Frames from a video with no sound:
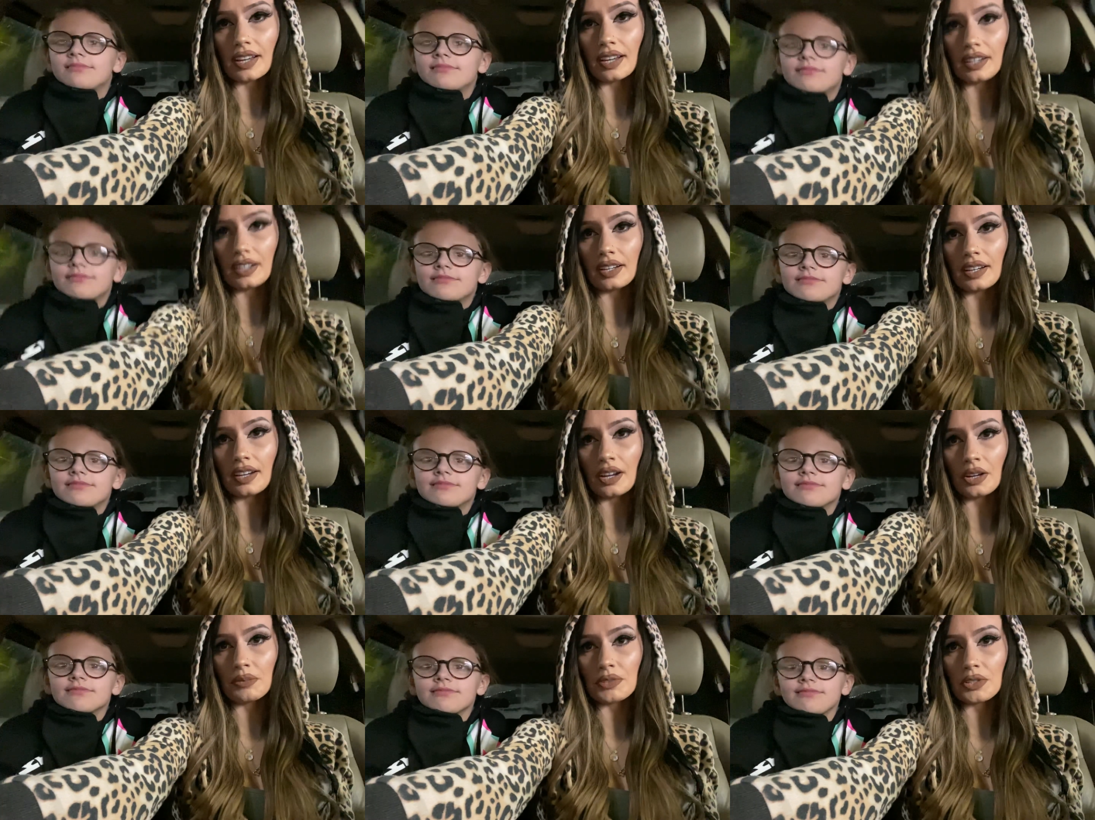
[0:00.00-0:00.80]
Speaker 1: then it
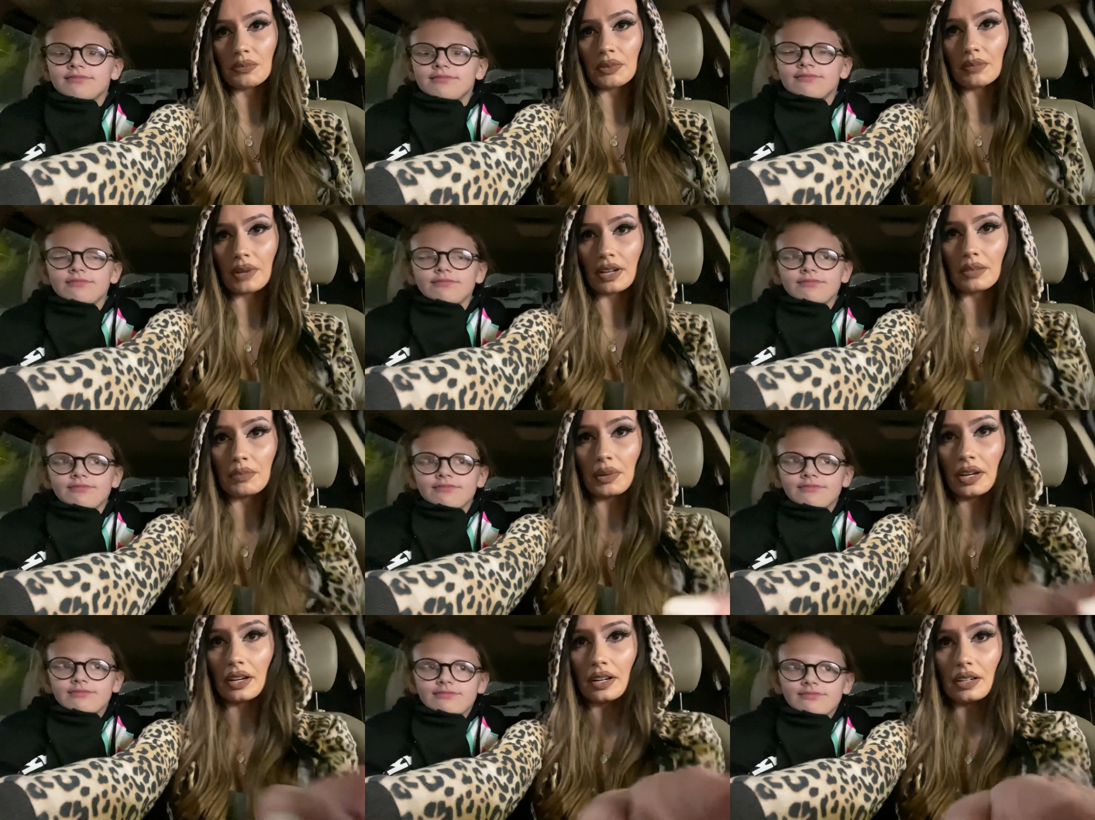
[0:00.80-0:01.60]
helps you be a better
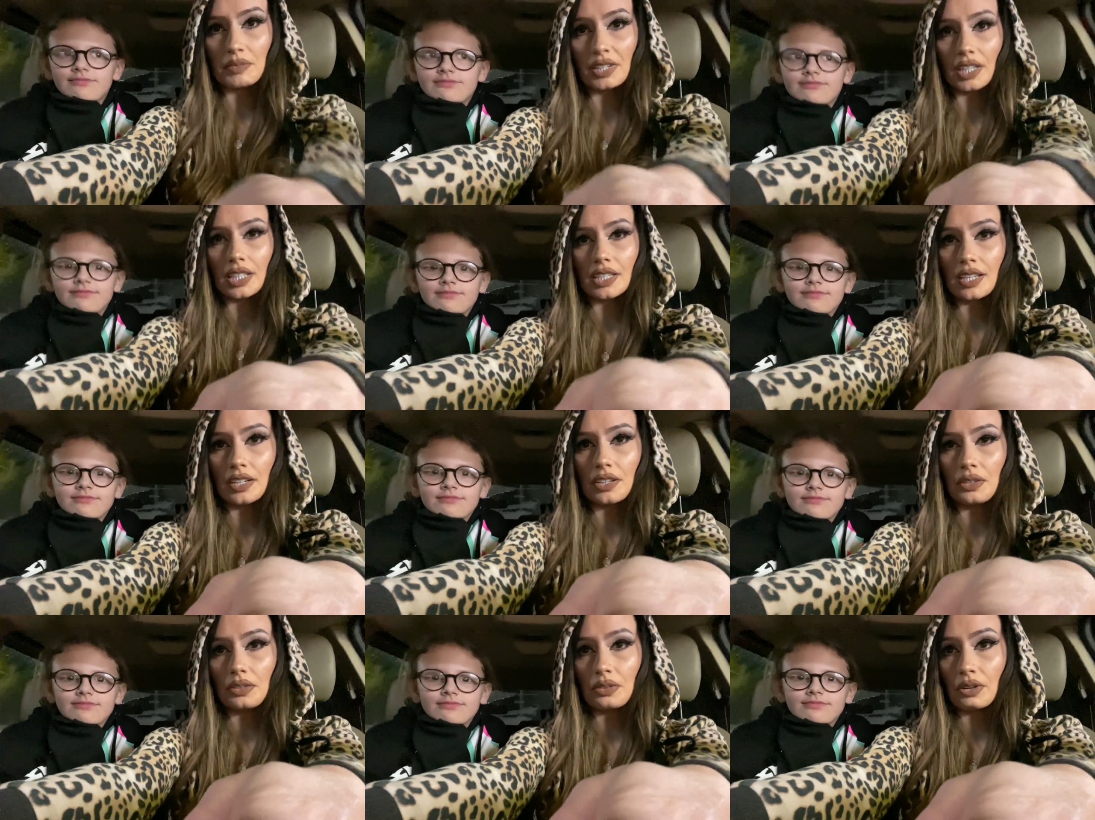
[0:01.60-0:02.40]
parent because
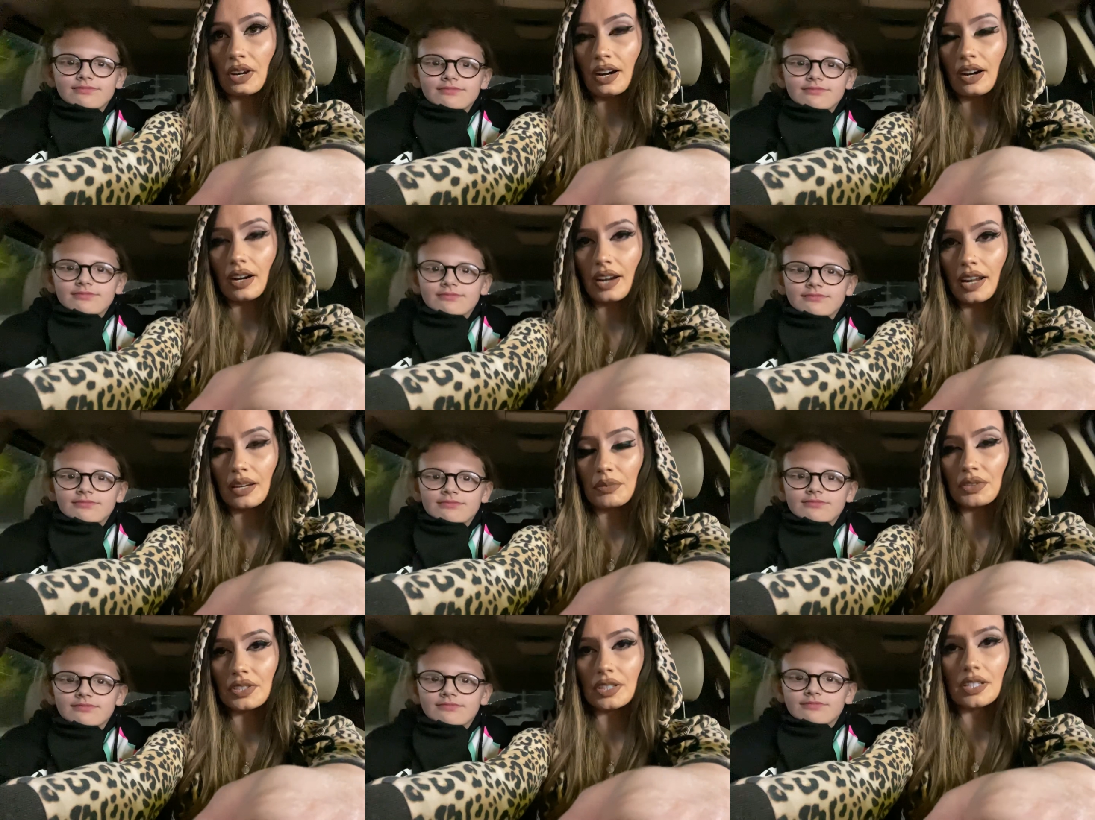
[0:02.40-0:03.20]
then you are
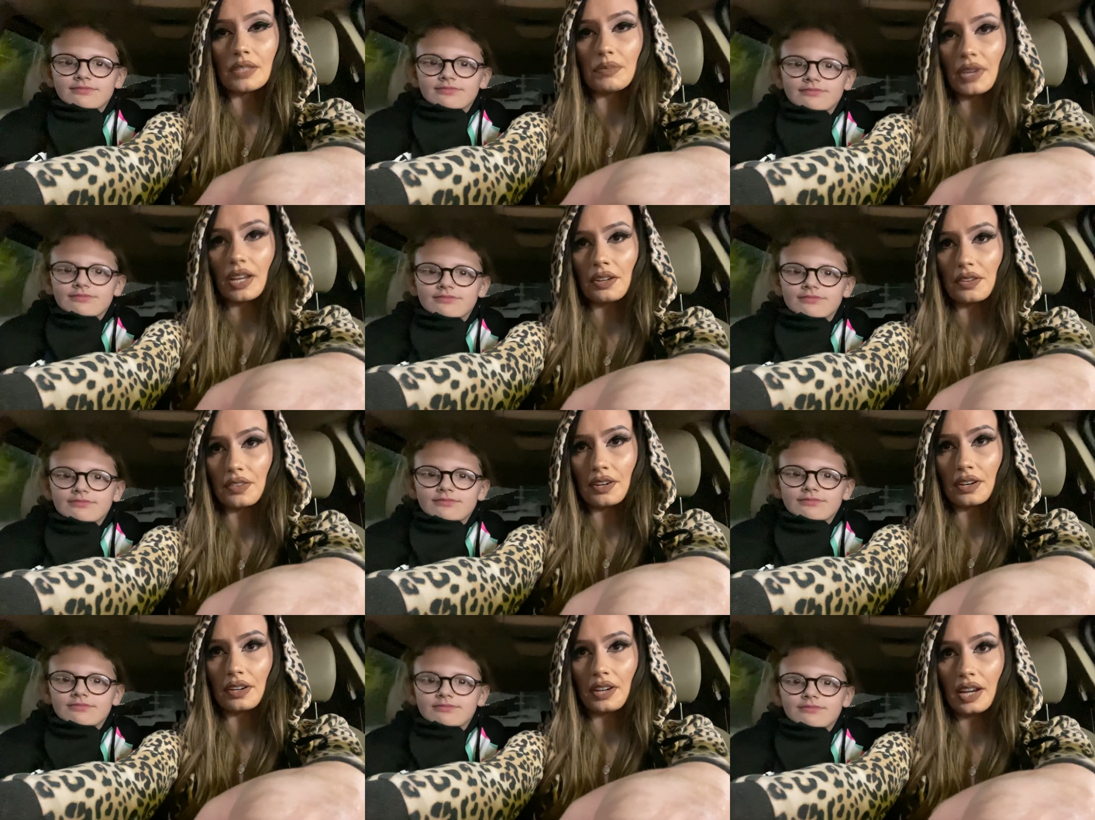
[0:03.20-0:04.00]
able to just be
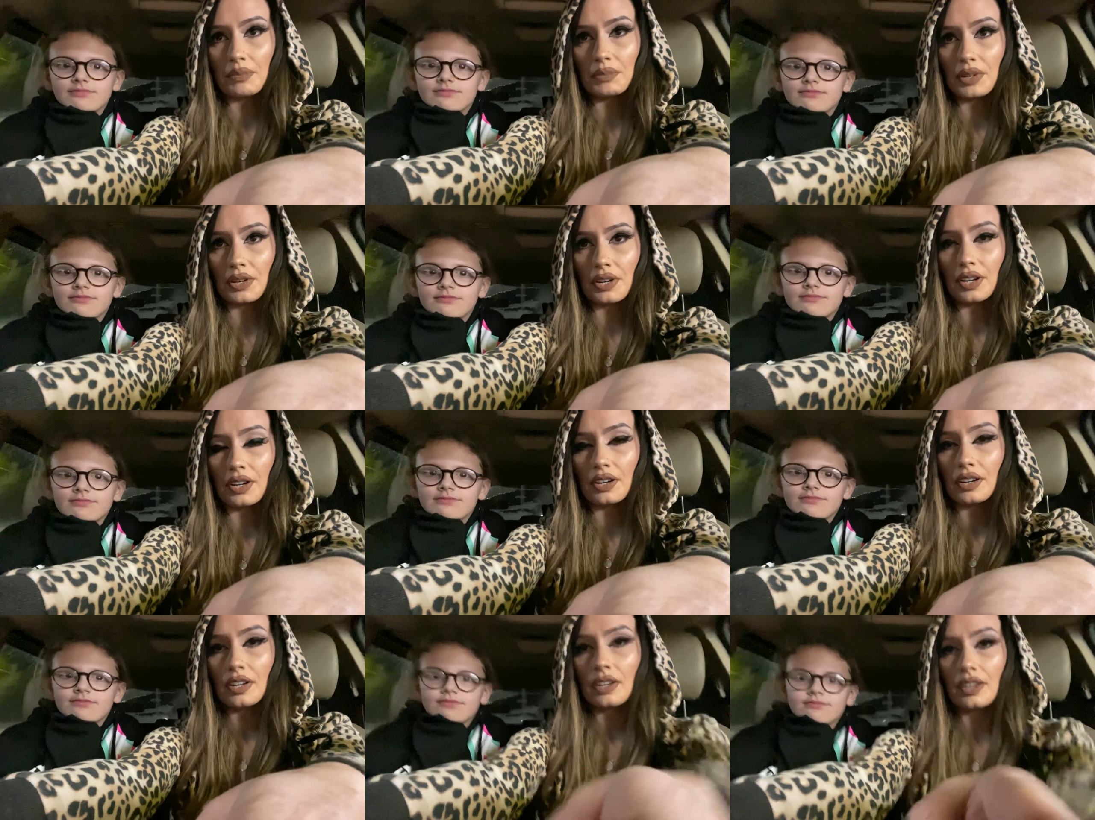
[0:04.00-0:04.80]
healthier and
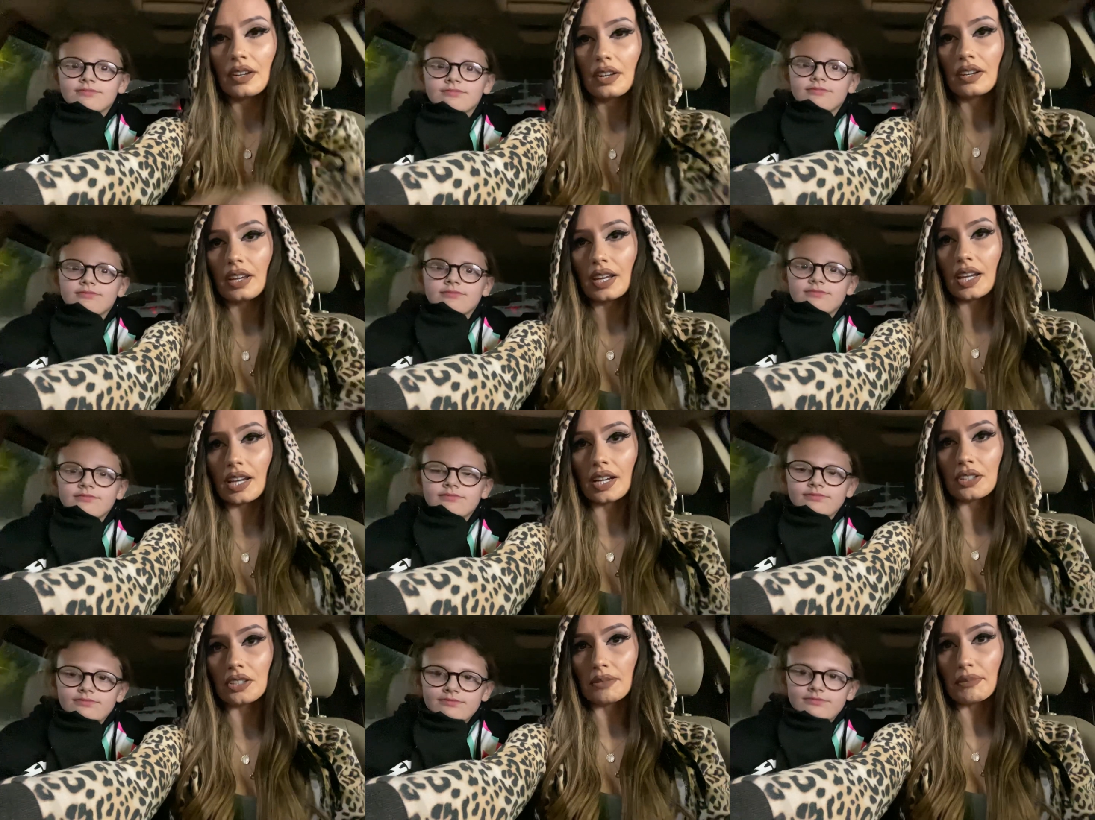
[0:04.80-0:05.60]
happier
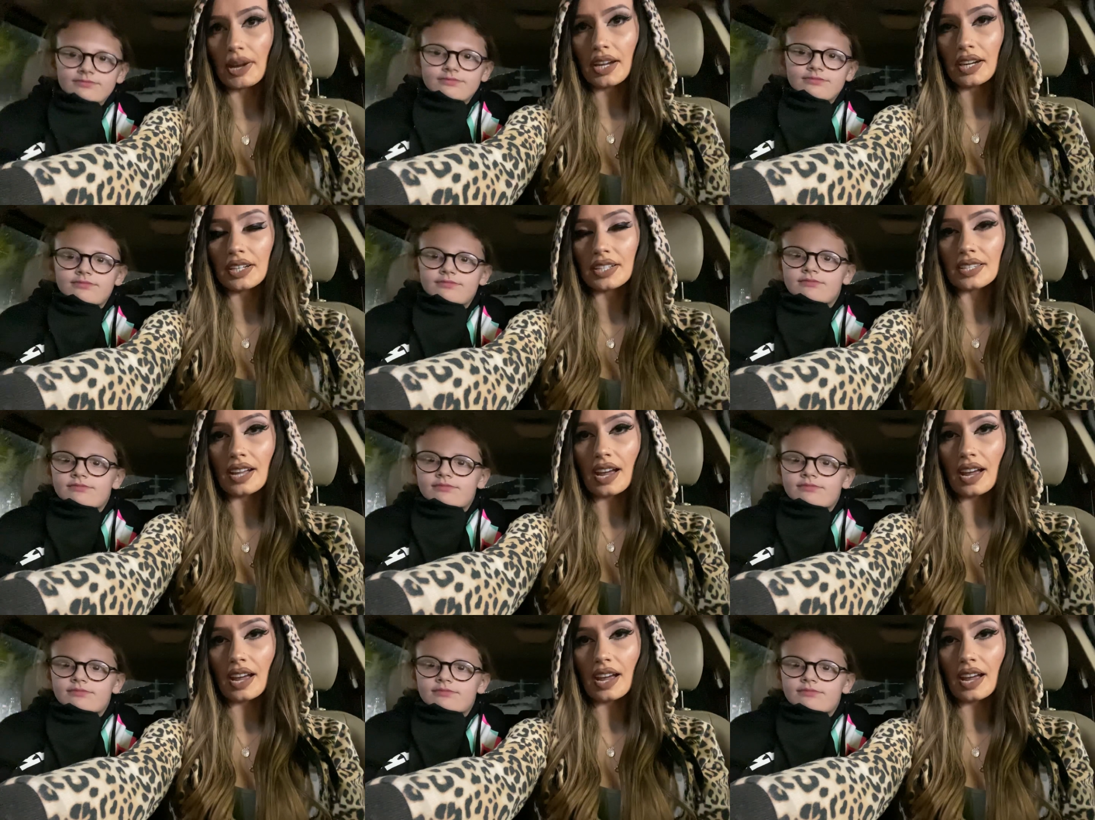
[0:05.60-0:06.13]
and your mind is